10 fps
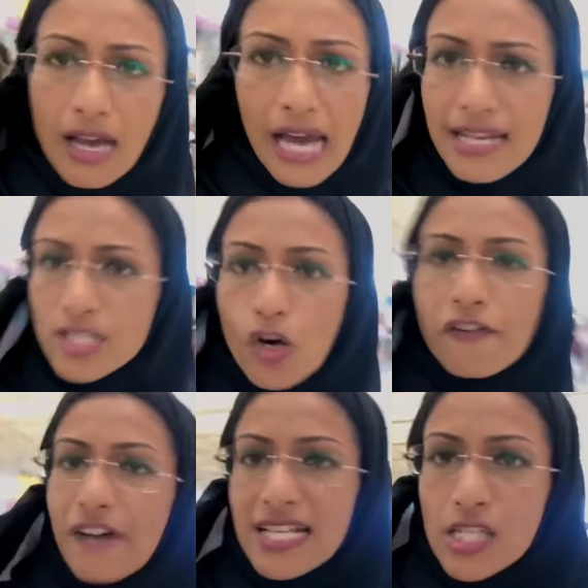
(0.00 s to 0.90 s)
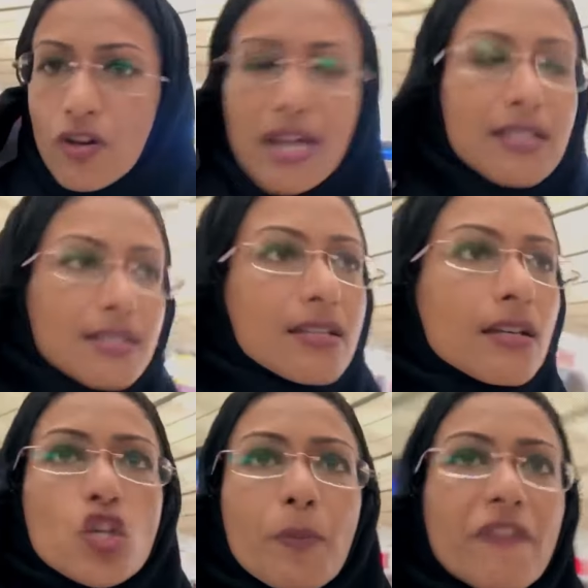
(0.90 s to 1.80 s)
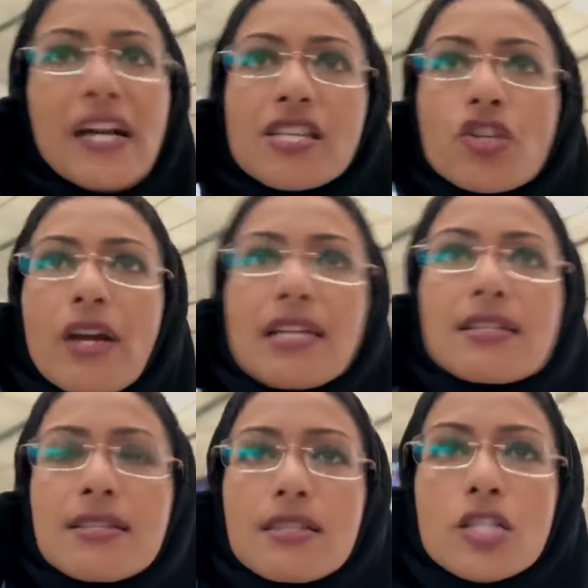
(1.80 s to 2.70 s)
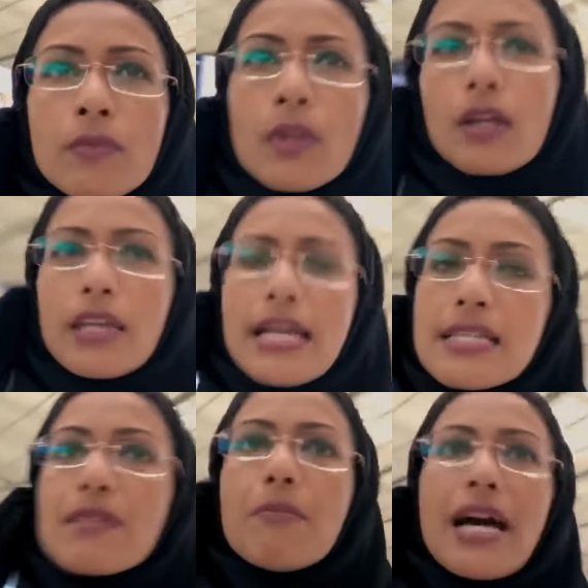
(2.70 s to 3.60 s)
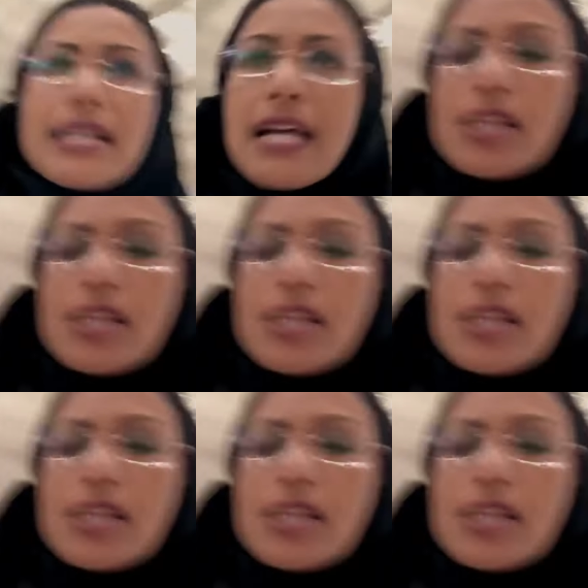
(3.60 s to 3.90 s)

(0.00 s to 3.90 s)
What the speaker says: And it's all fast trains, super fast trains. Yes, mine has